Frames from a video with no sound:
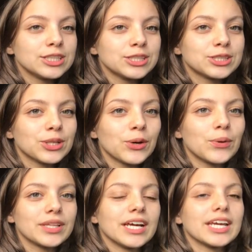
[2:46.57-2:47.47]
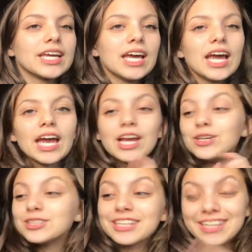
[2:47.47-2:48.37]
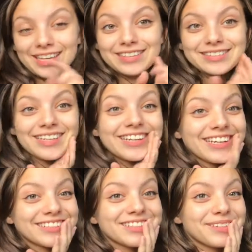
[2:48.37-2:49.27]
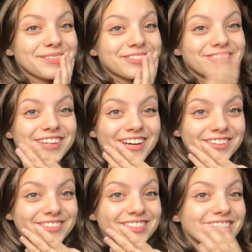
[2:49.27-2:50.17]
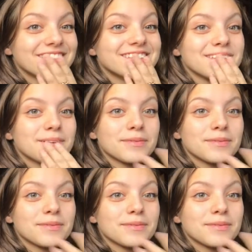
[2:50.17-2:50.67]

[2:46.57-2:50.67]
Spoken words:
So like, here's a case that I actually found. It's